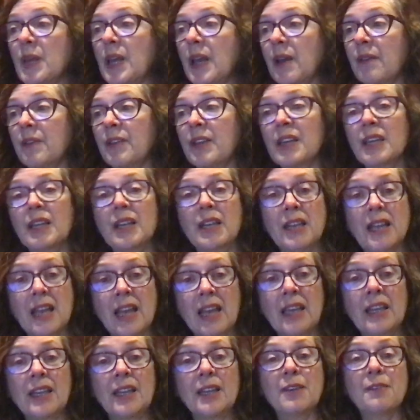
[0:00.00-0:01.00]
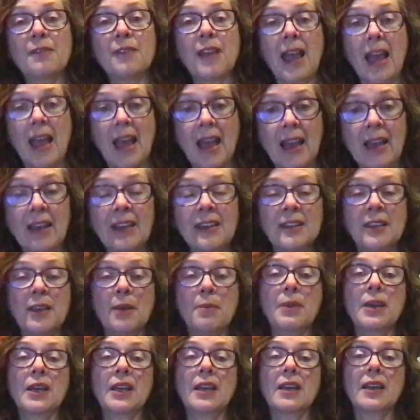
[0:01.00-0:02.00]
having a negative
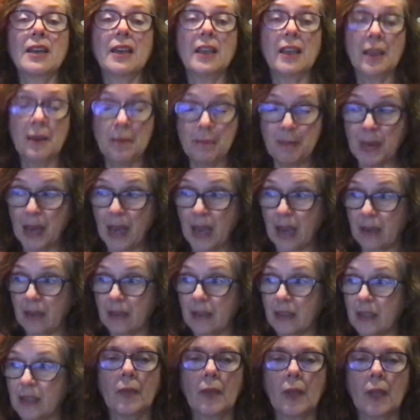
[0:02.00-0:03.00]
academic impact.